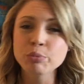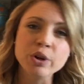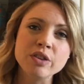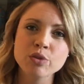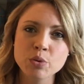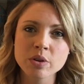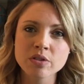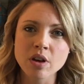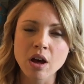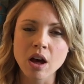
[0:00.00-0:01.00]
preschool
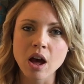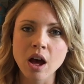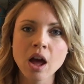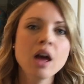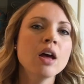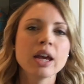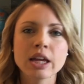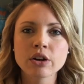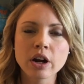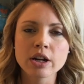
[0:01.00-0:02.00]
song,
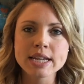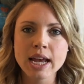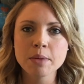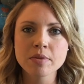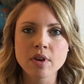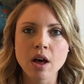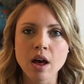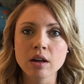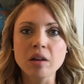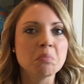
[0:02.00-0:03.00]
kindergarten type
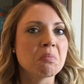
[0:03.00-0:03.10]
song.